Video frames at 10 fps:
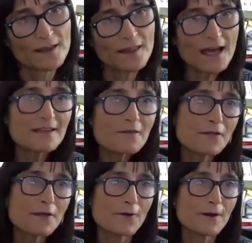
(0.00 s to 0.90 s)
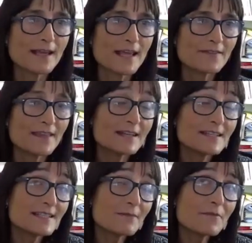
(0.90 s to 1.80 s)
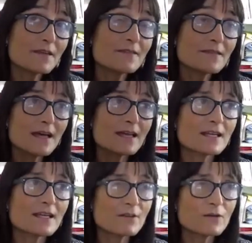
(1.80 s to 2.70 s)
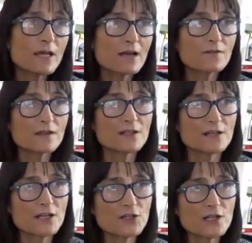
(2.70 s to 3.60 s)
That in theory, and that is something that even we have international